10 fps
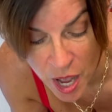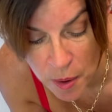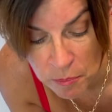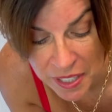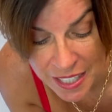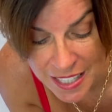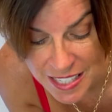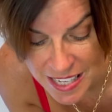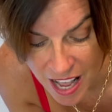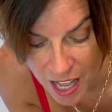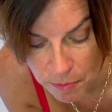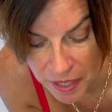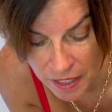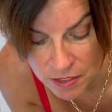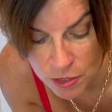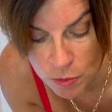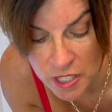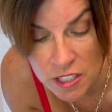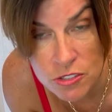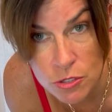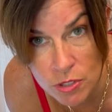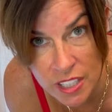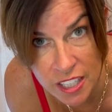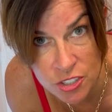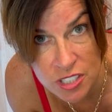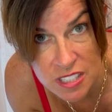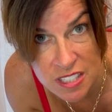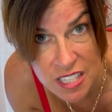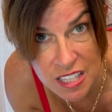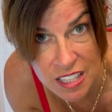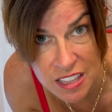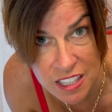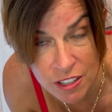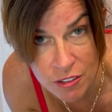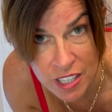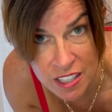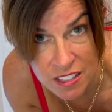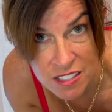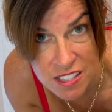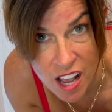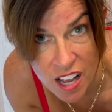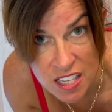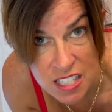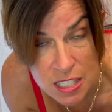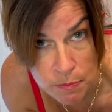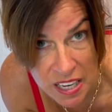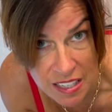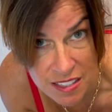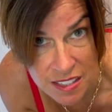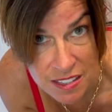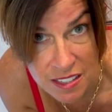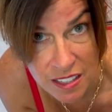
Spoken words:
but it is not PEX tubing because you can actually see that there is space